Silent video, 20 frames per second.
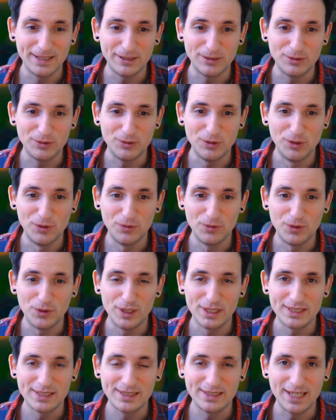to go
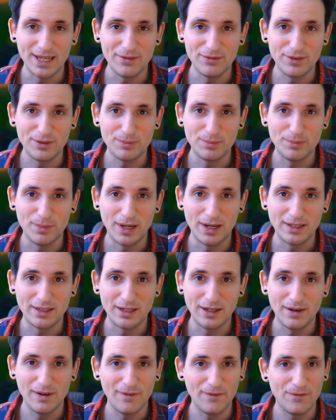for a 7
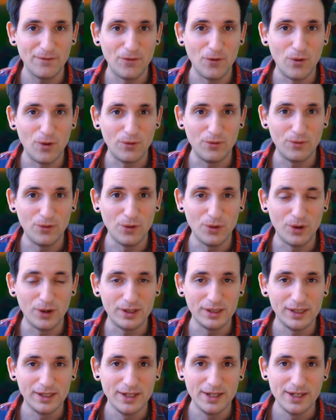mana
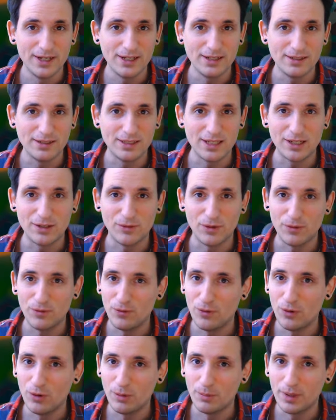4/4 instead of a
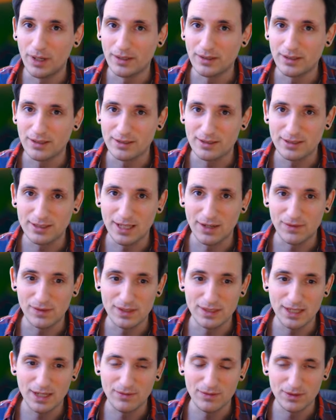4 mana
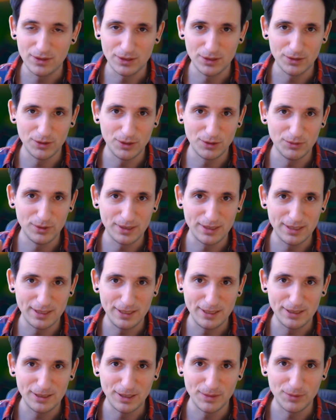7/7. So you will
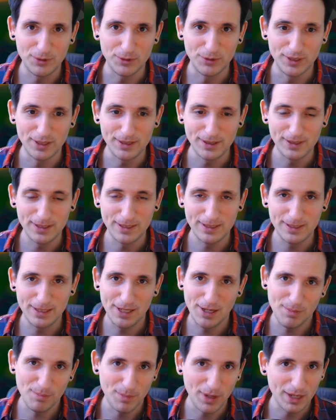see some coincidence
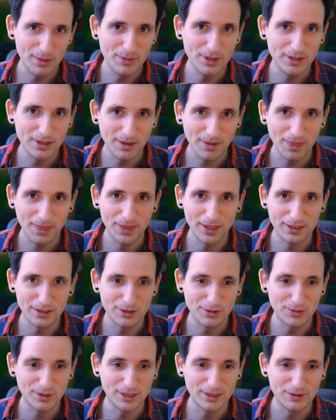there. Maybe they
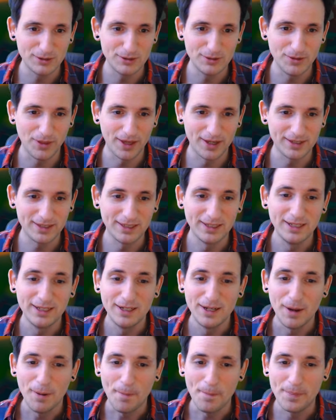try to do that.
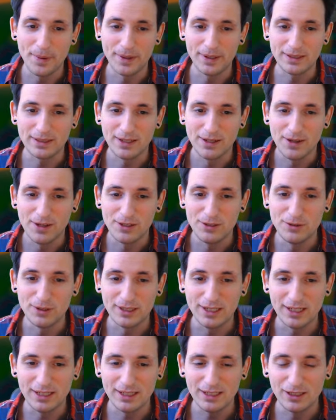But you're
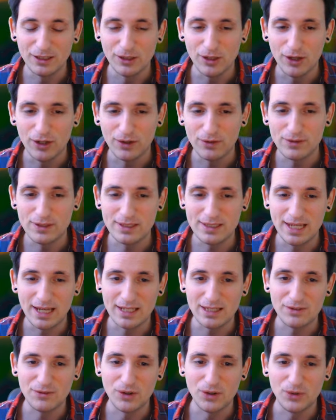getting a lot of
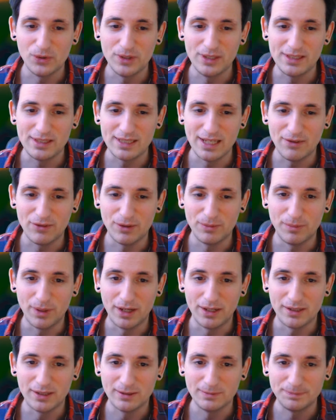stats for only 7
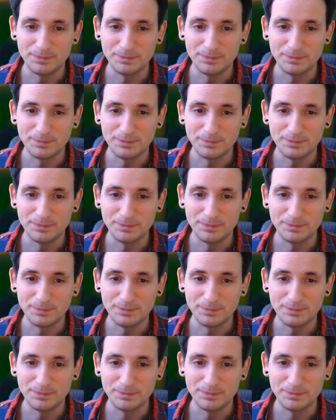mana.